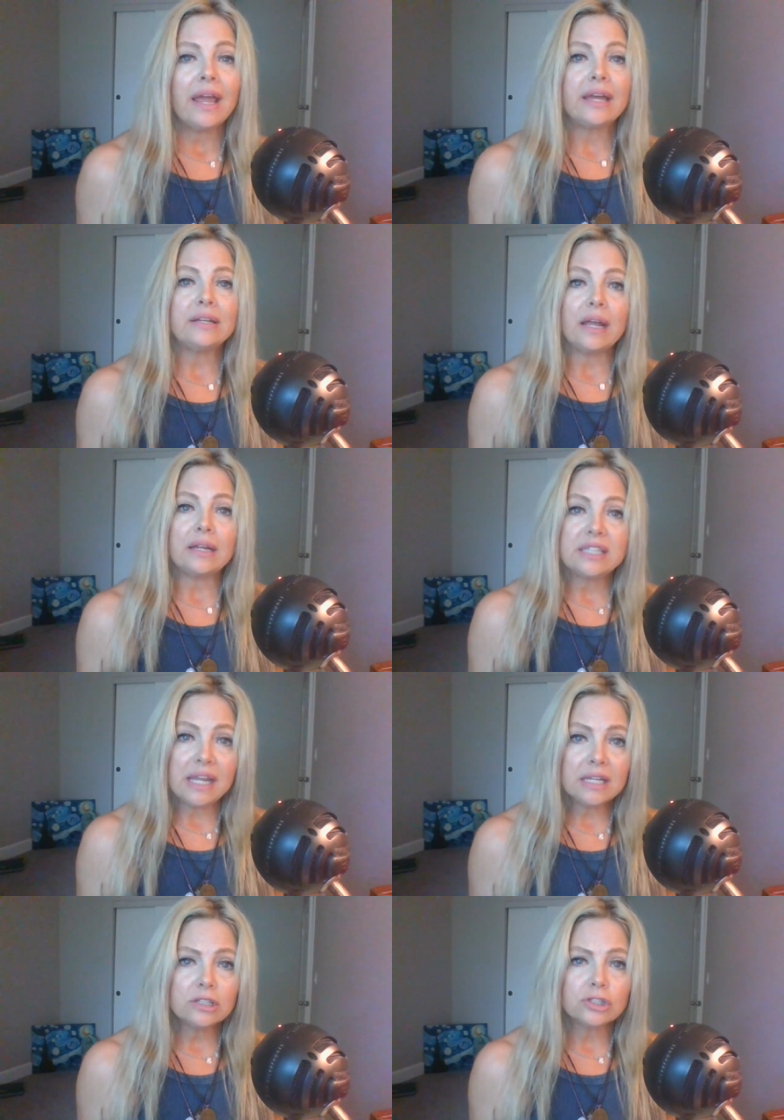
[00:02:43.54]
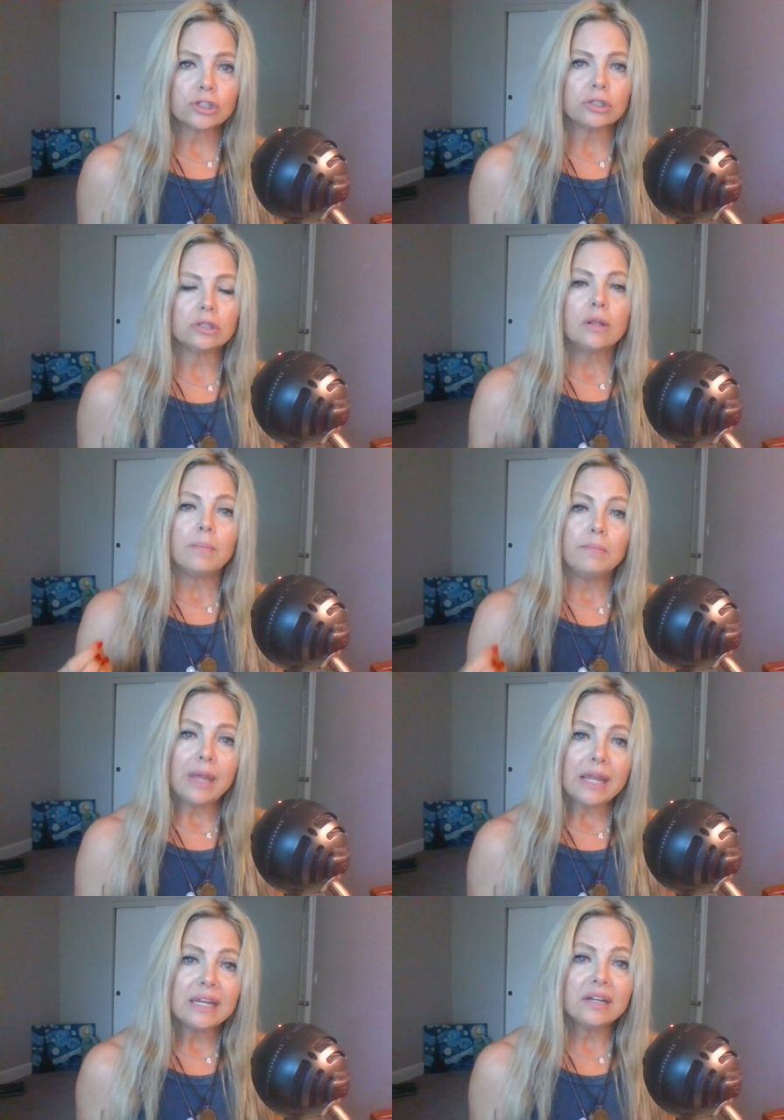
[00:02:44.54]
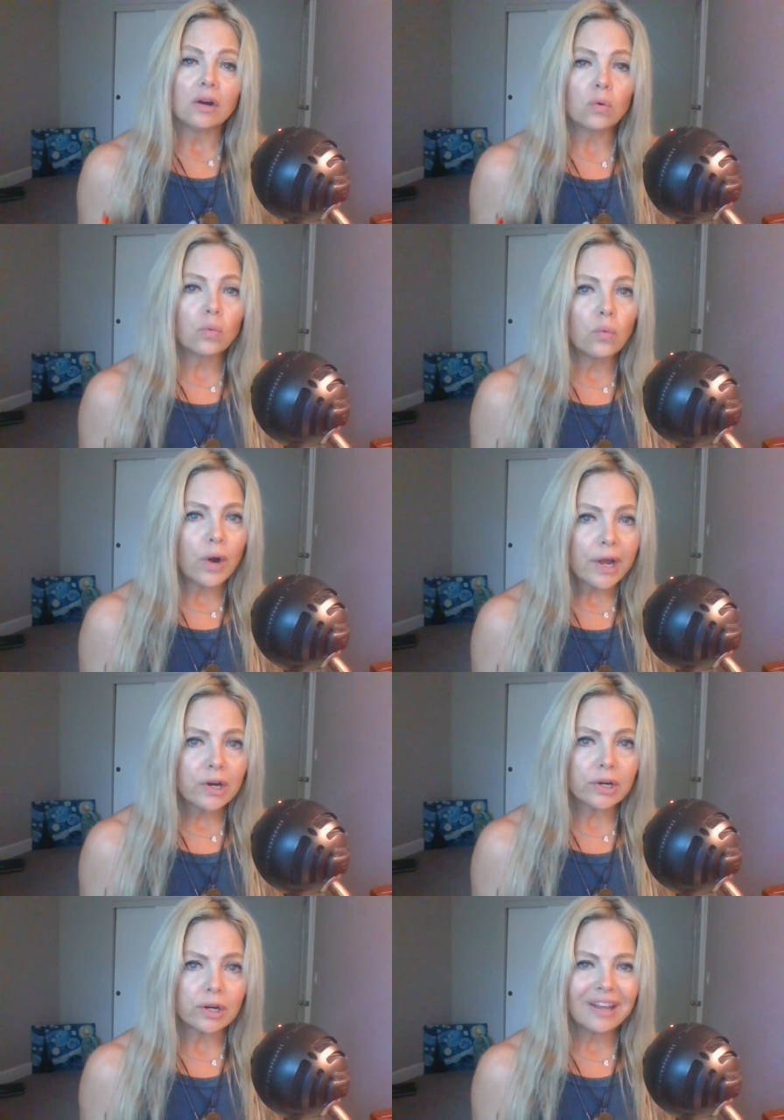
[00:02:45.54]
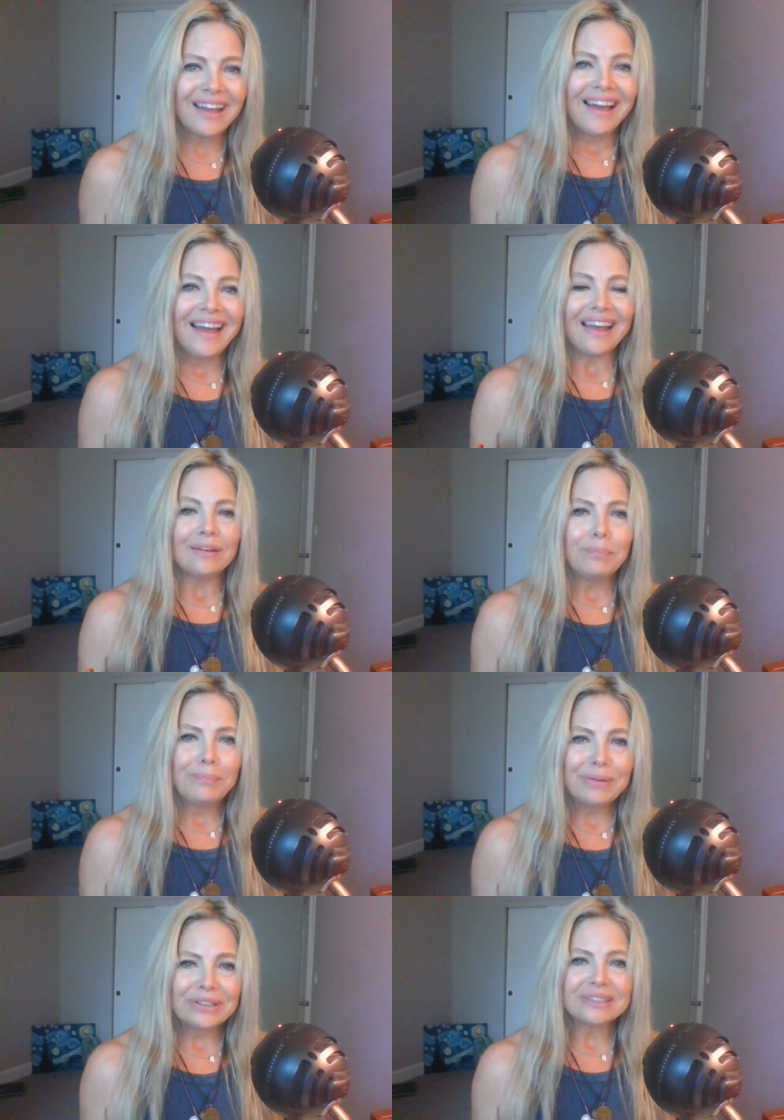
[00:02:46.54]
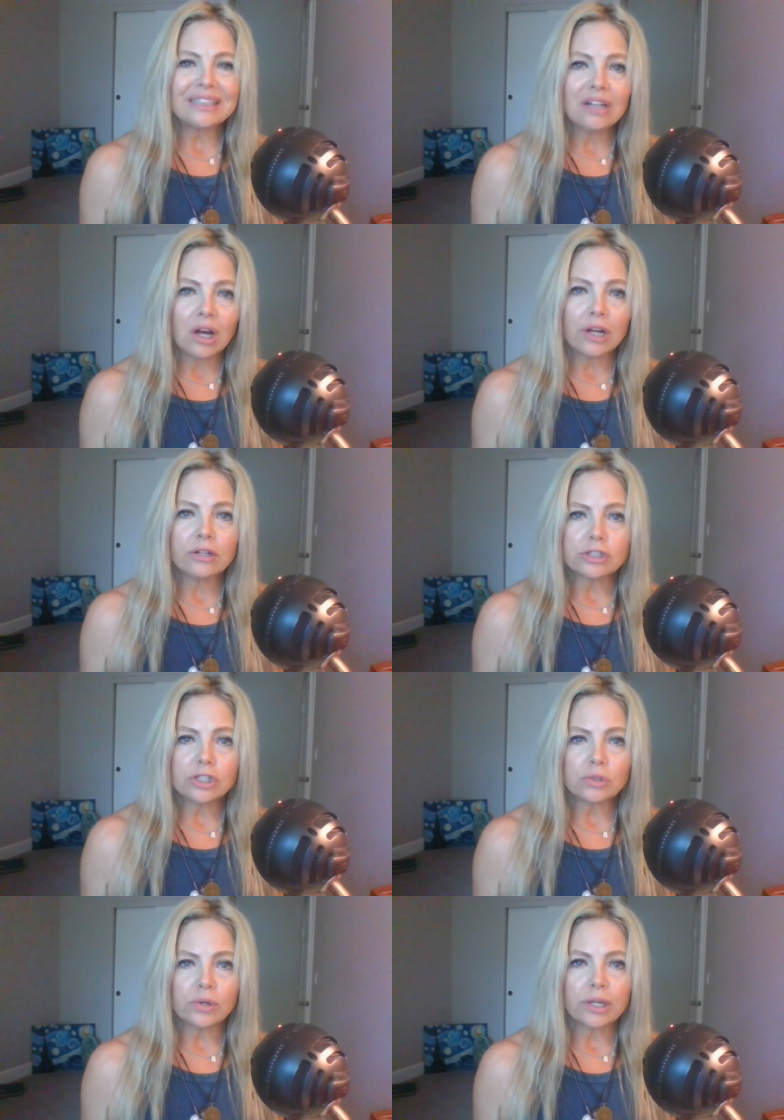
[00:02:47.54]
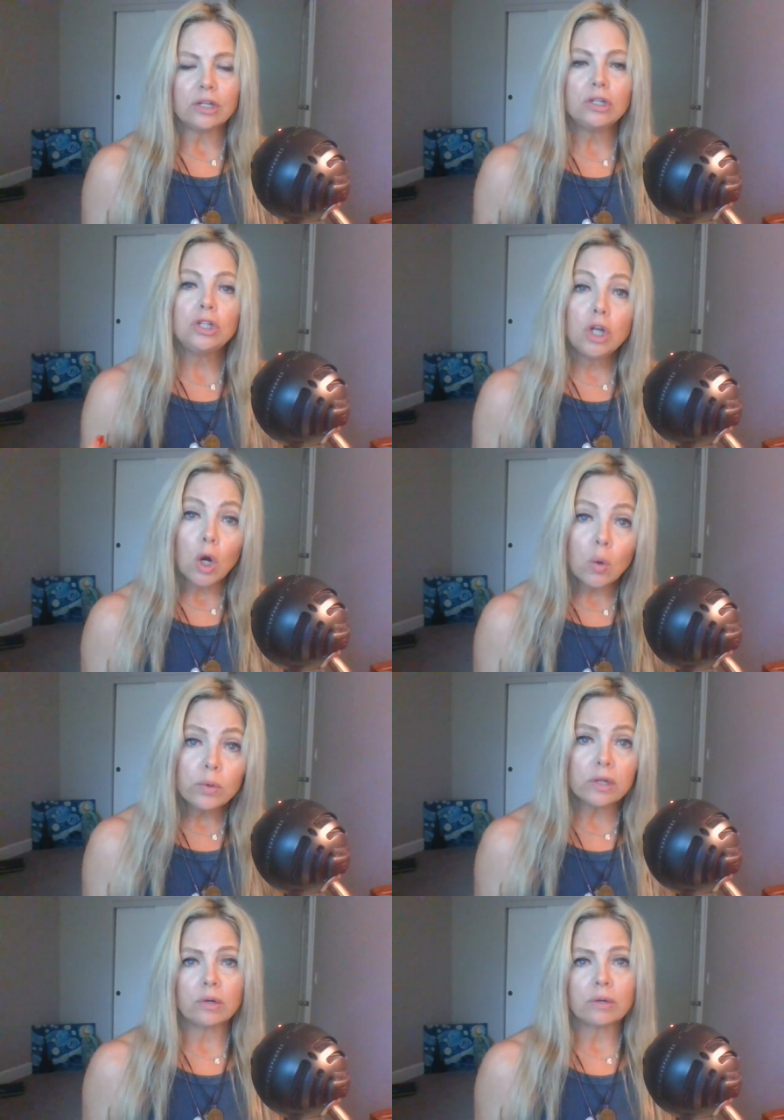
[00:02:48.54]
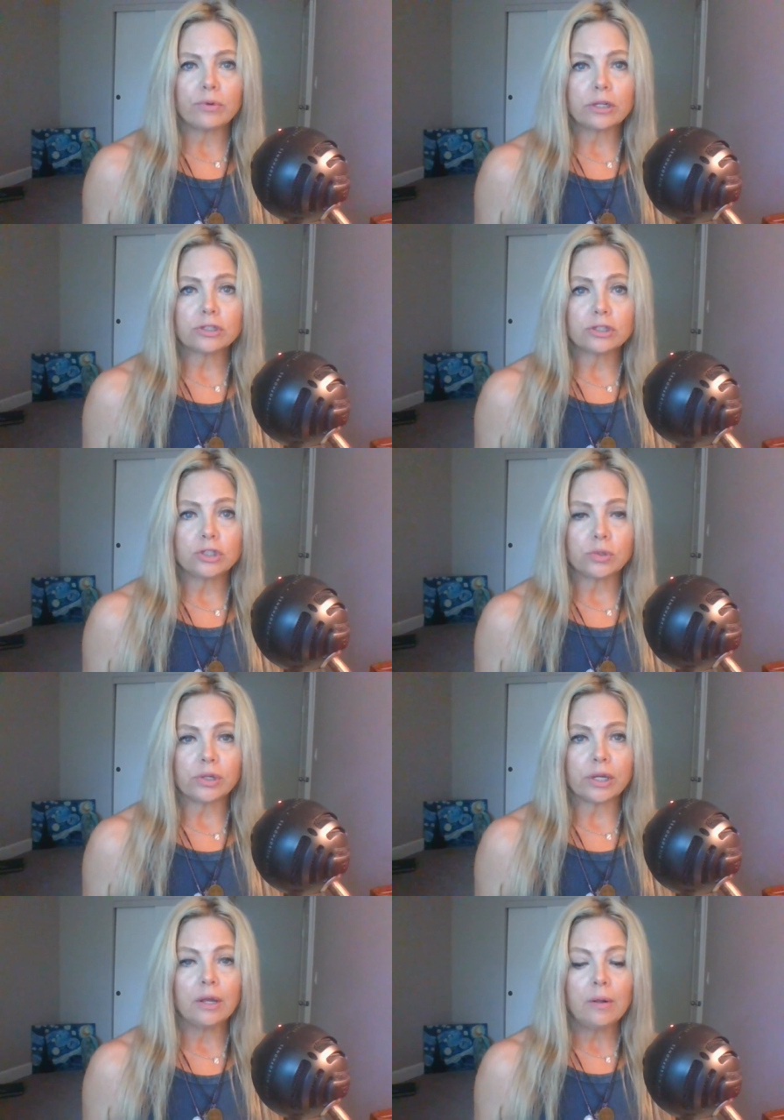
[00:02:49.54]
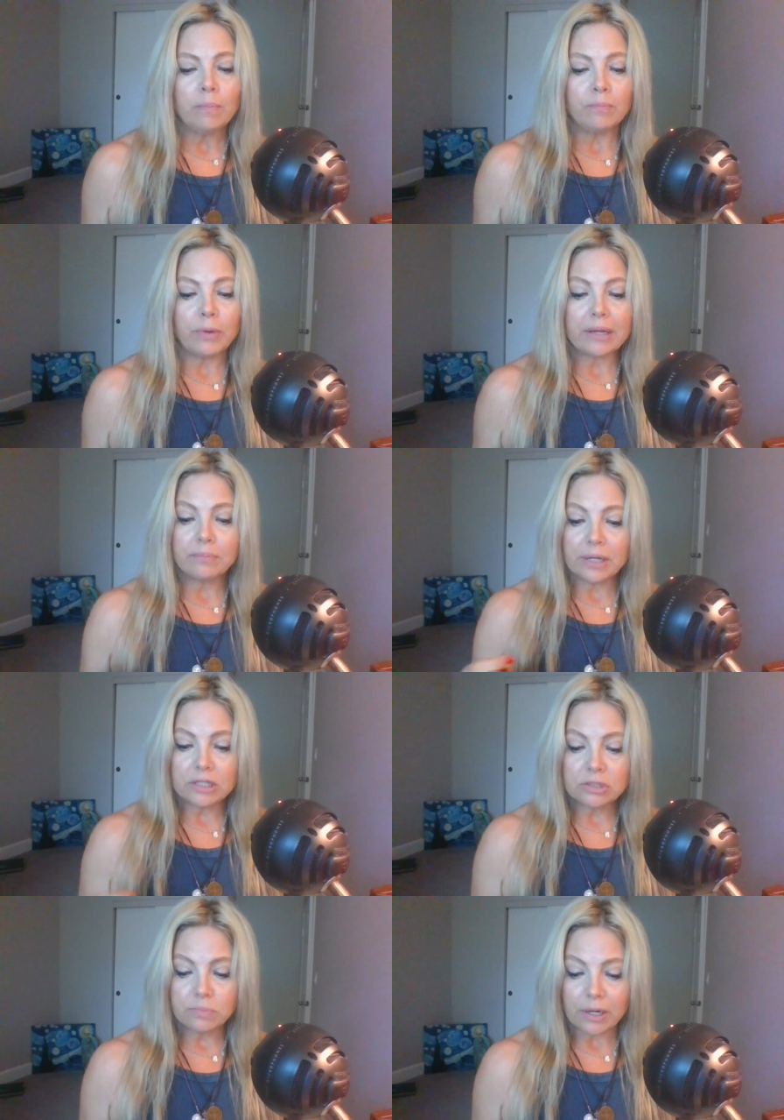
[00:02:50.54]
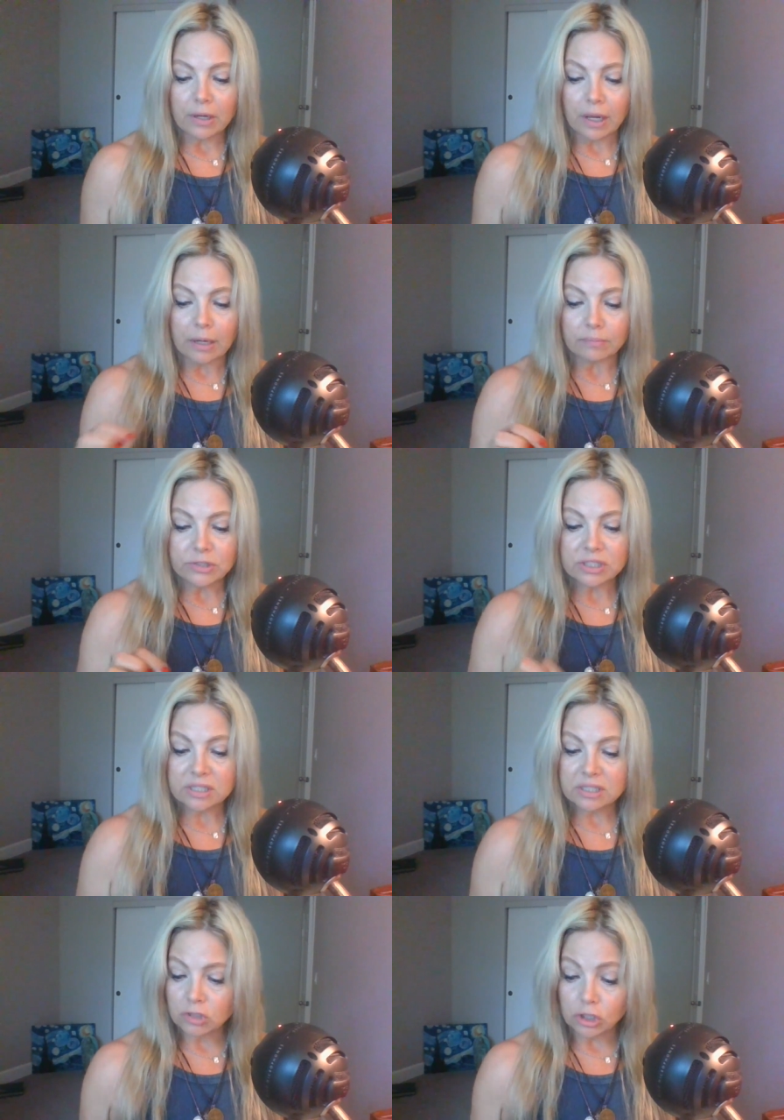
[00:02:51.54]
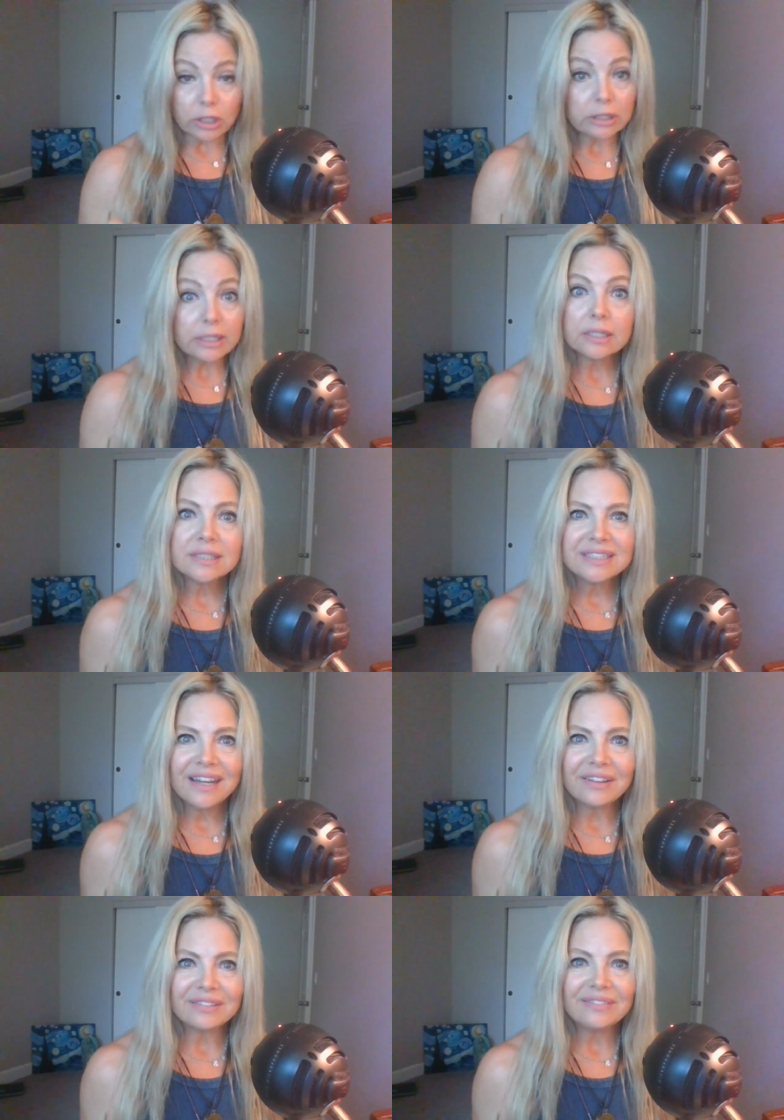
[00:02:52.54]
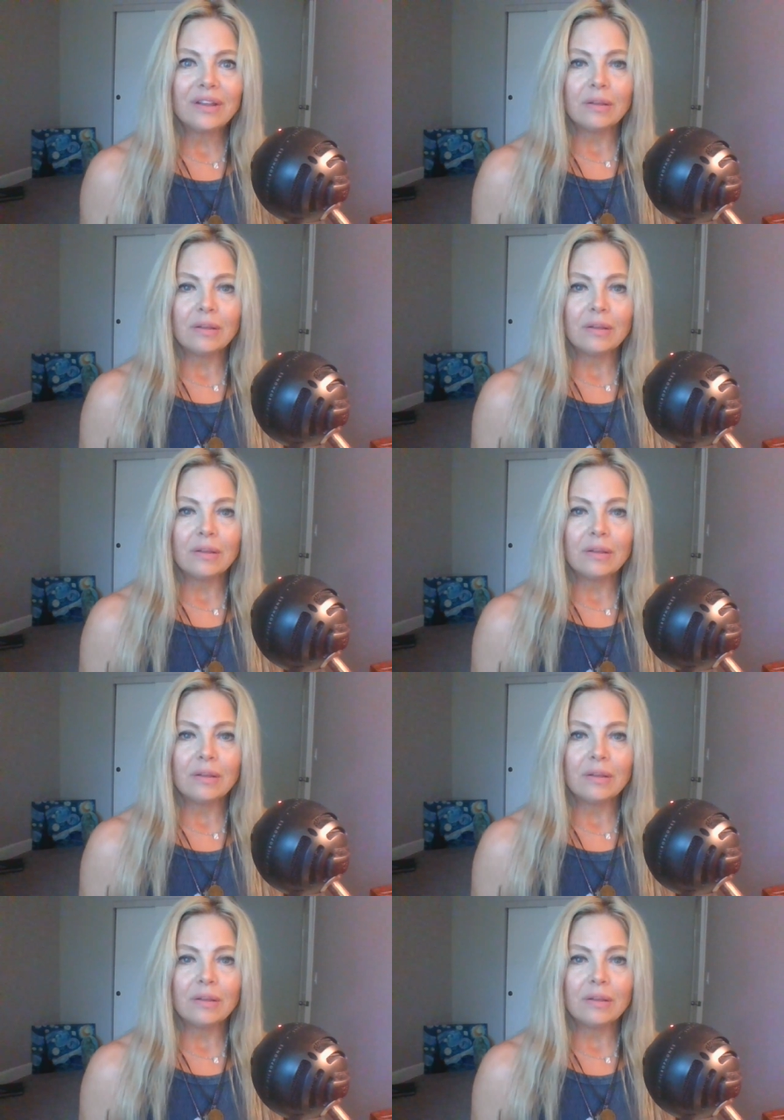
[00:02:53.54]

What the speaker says: and taking a journal, making a record and building on your joy, knowing what brings your joy by just journaling it down,